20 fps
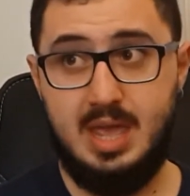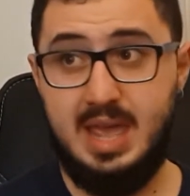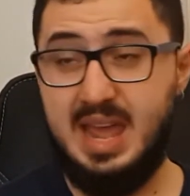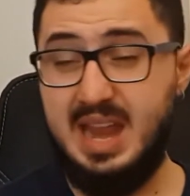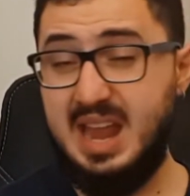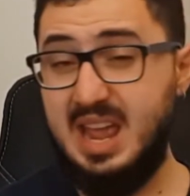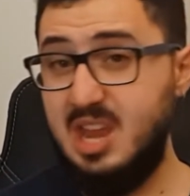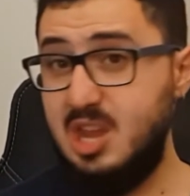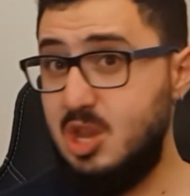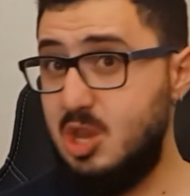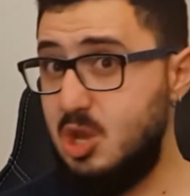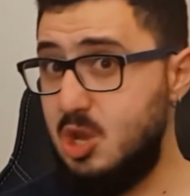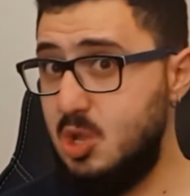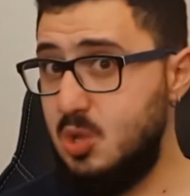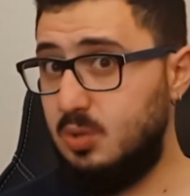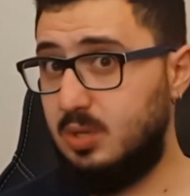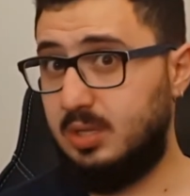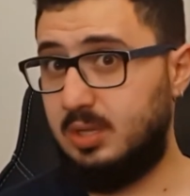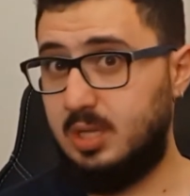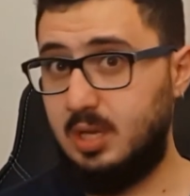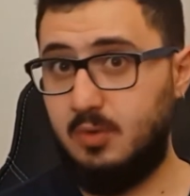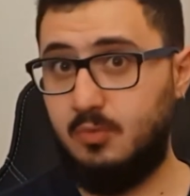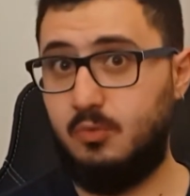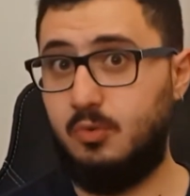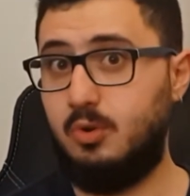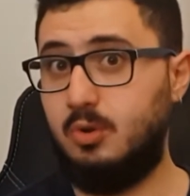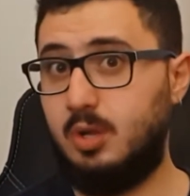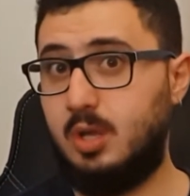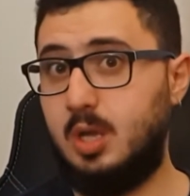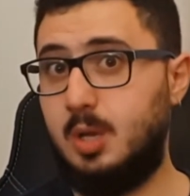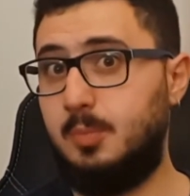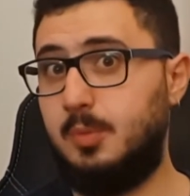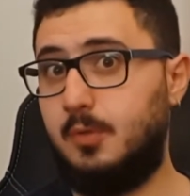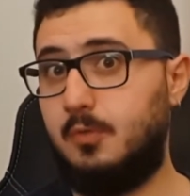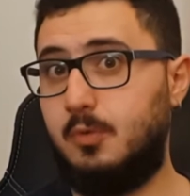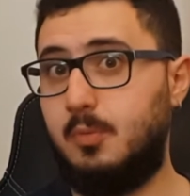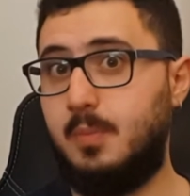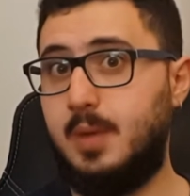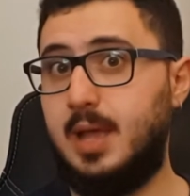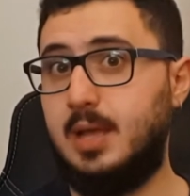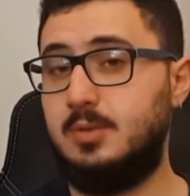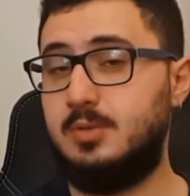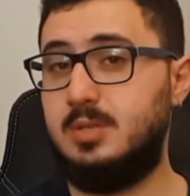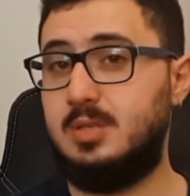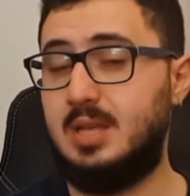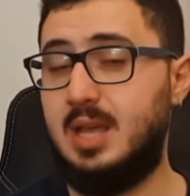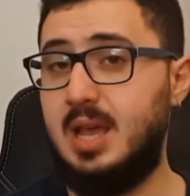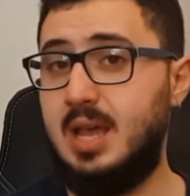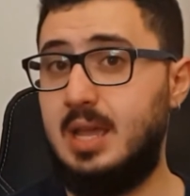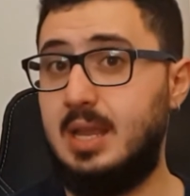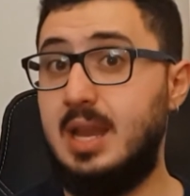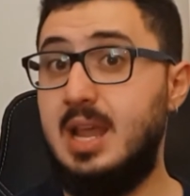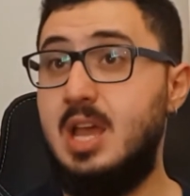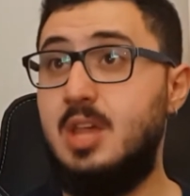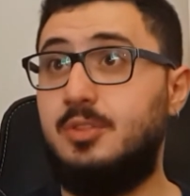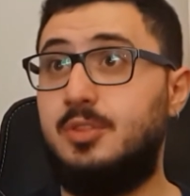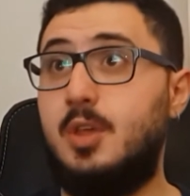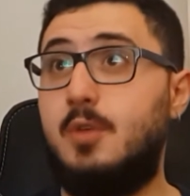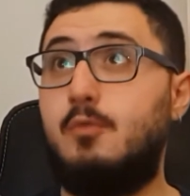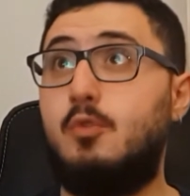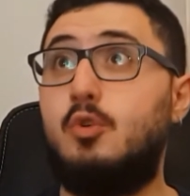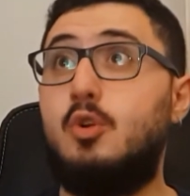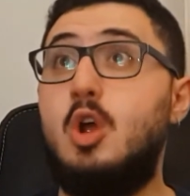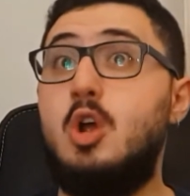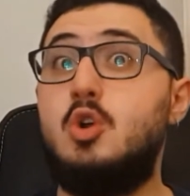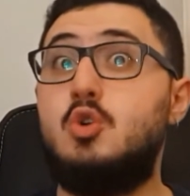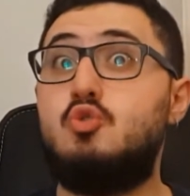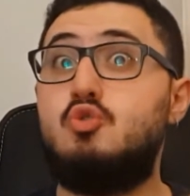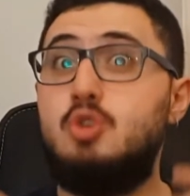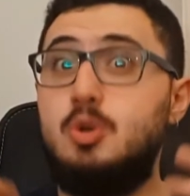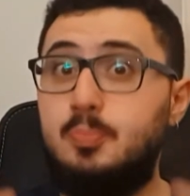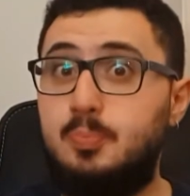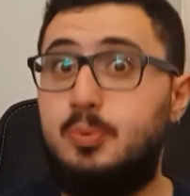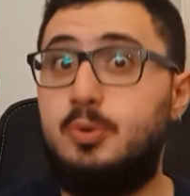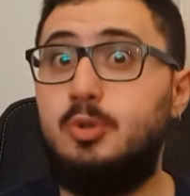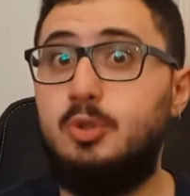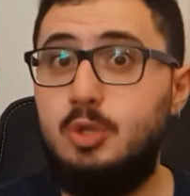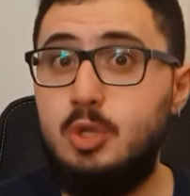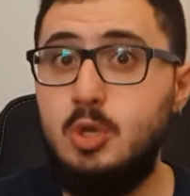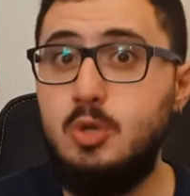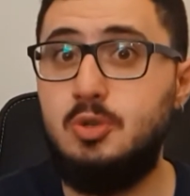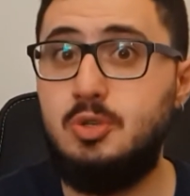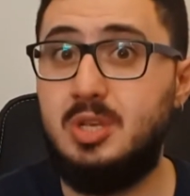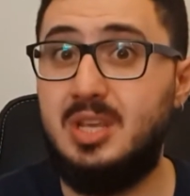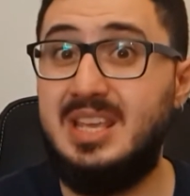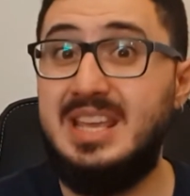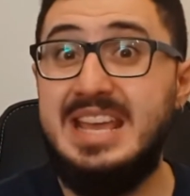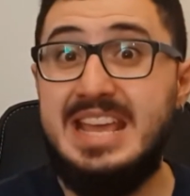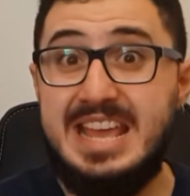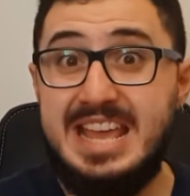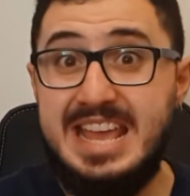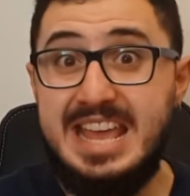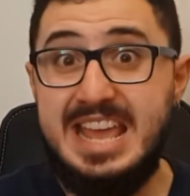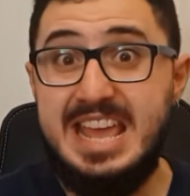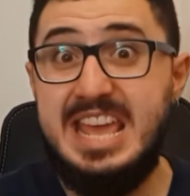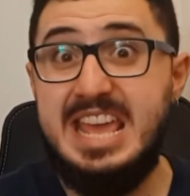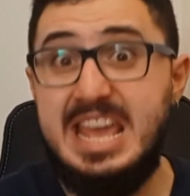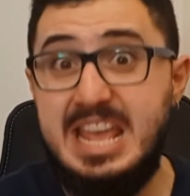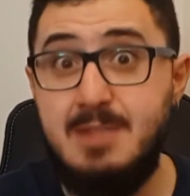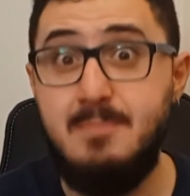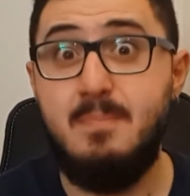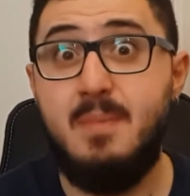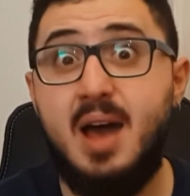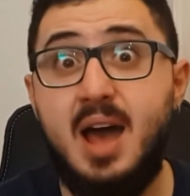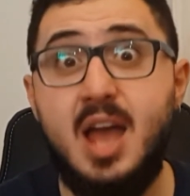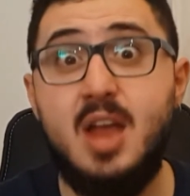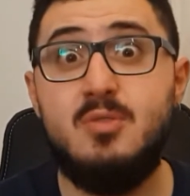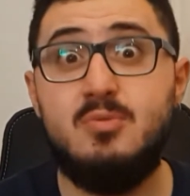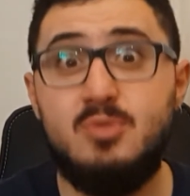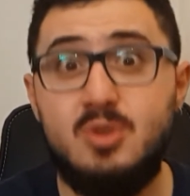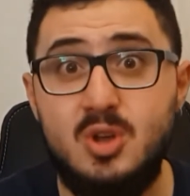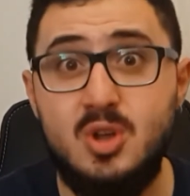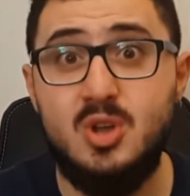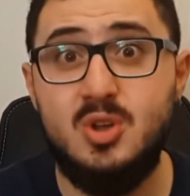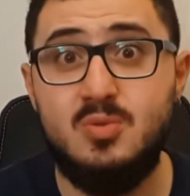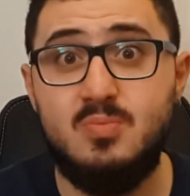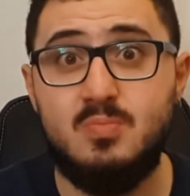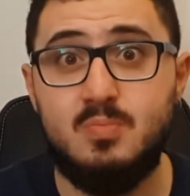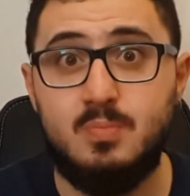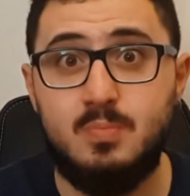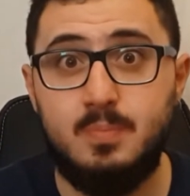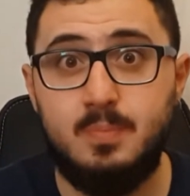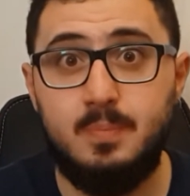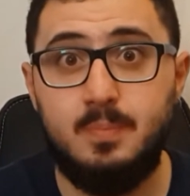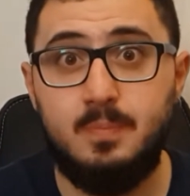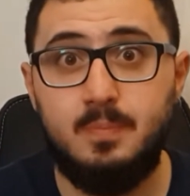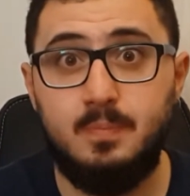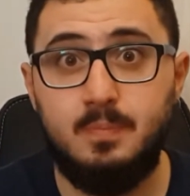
And I knew that they weren't coming from outside. They were reproducing in my room.